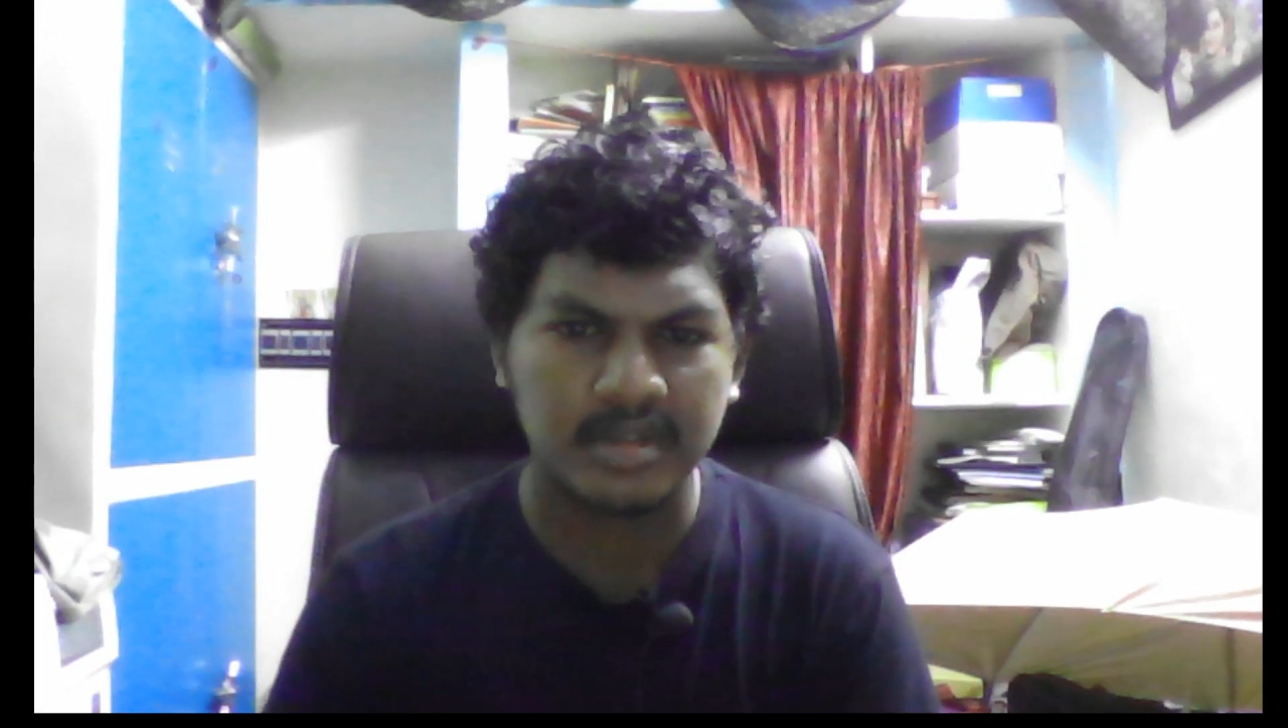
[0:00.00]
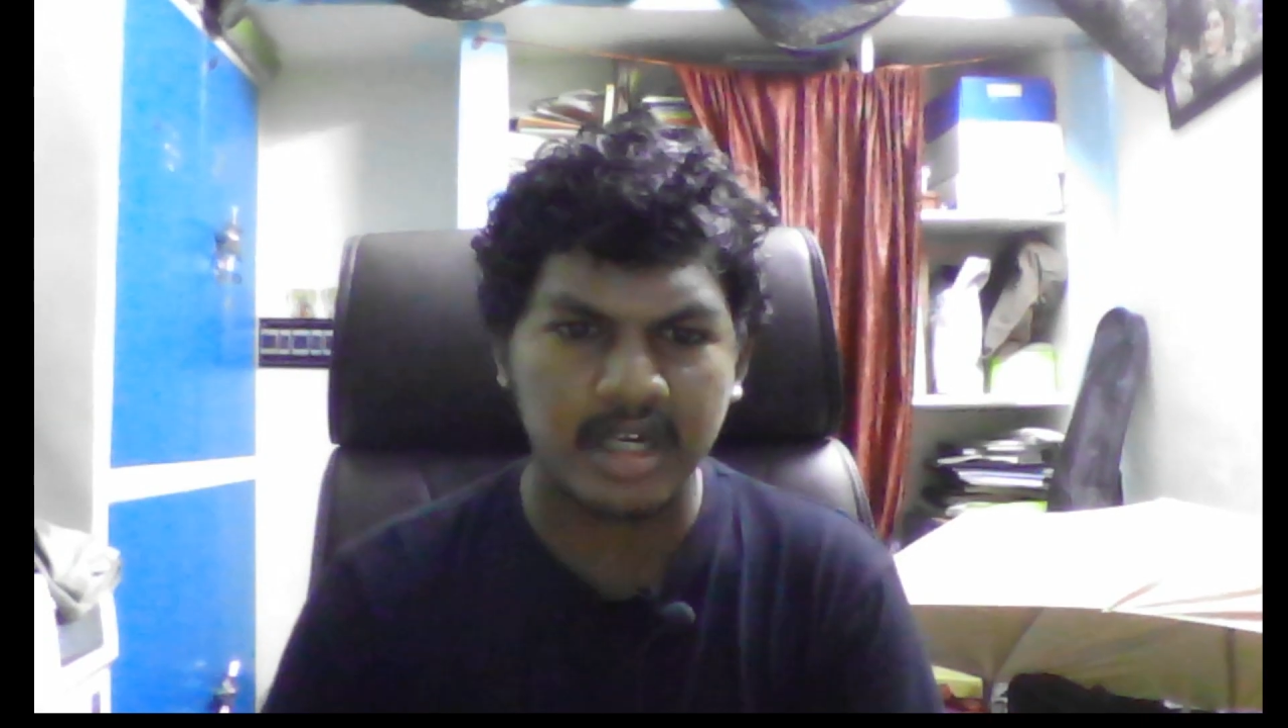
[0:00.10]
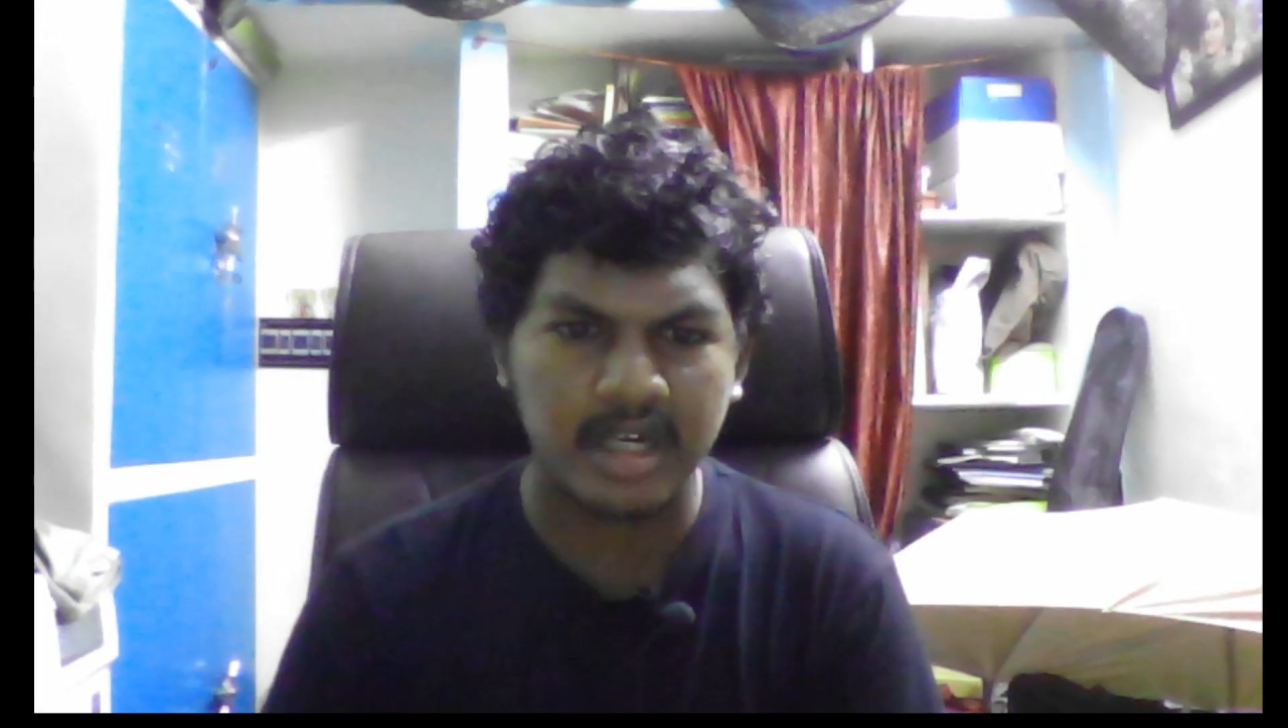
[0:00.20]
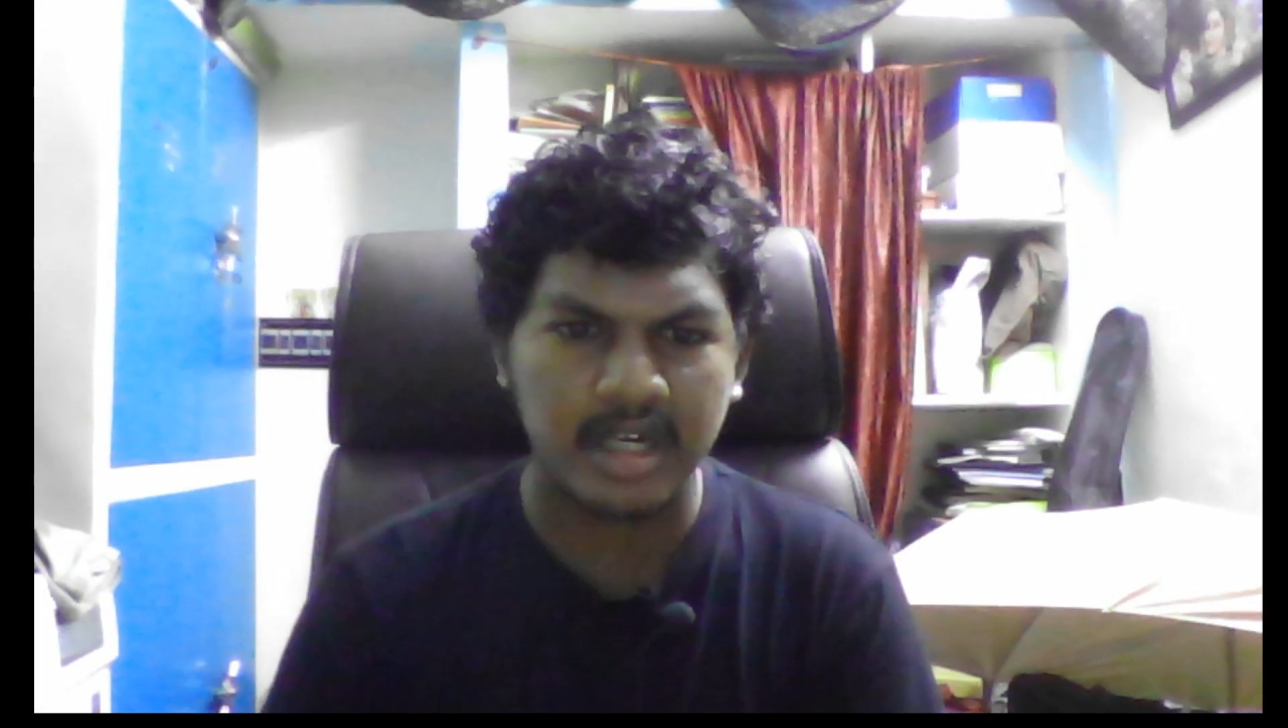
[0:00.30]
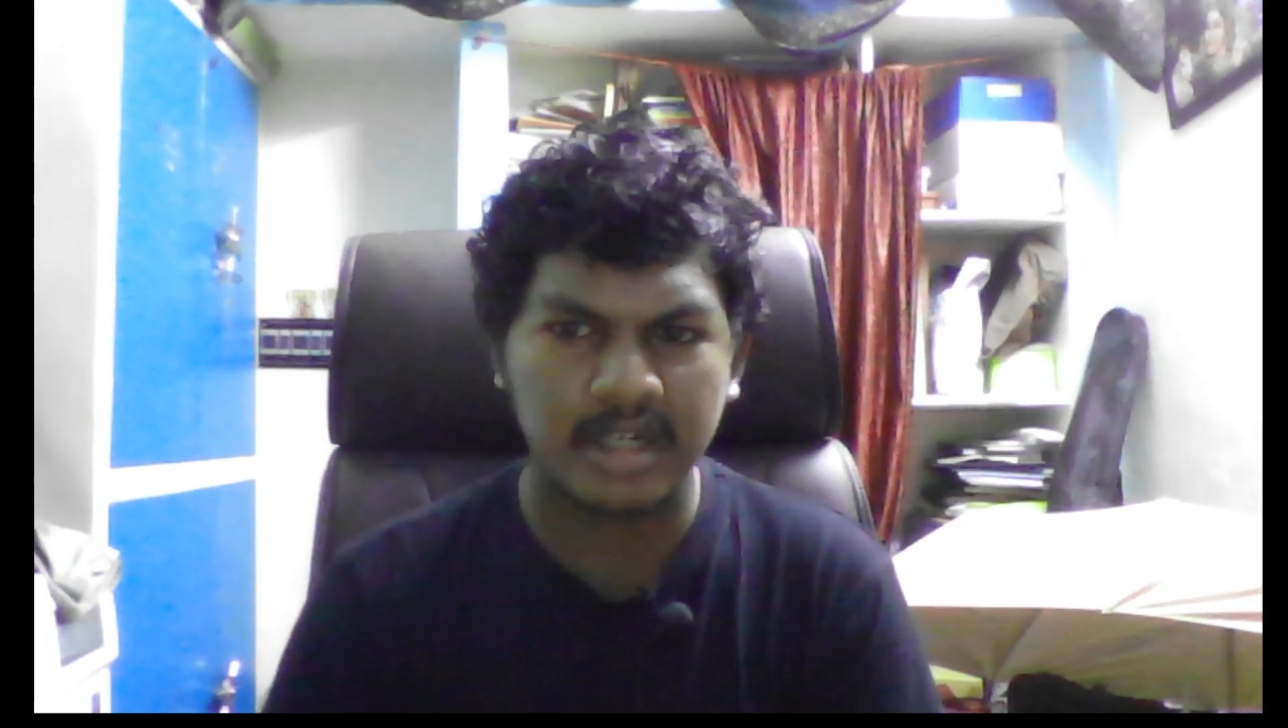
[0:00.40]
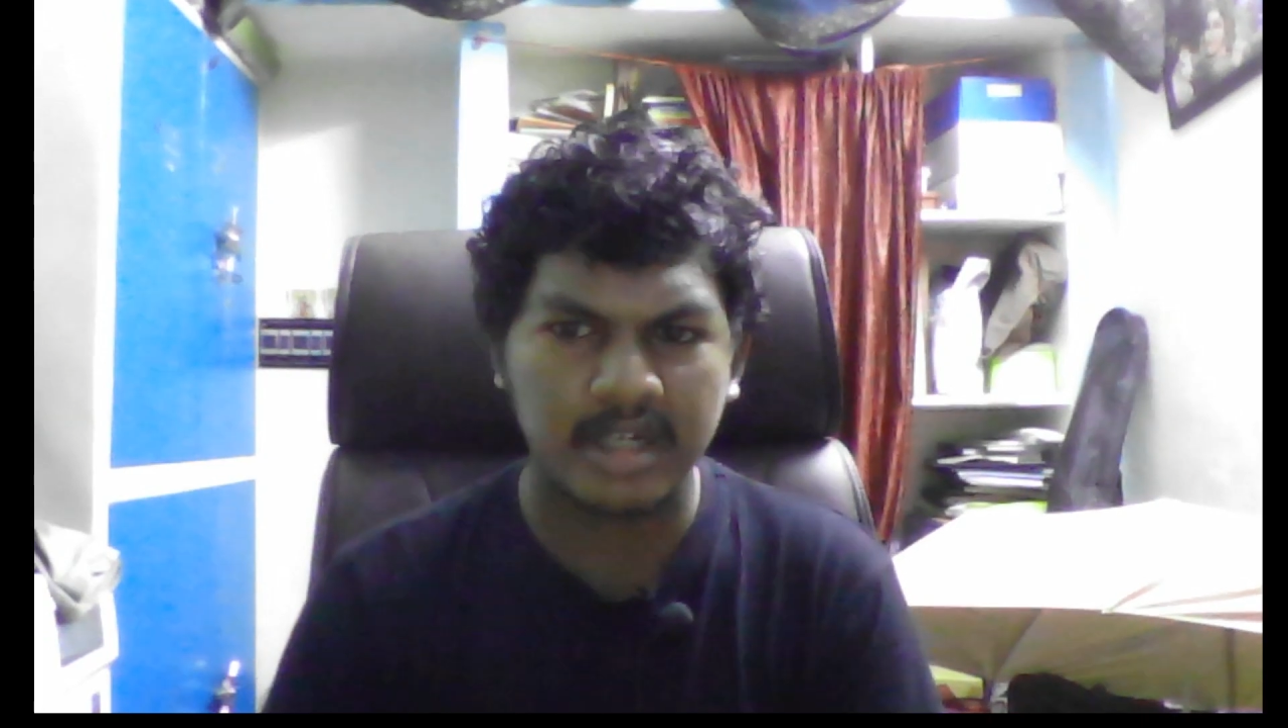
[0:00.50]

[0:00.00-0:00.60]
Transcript: came to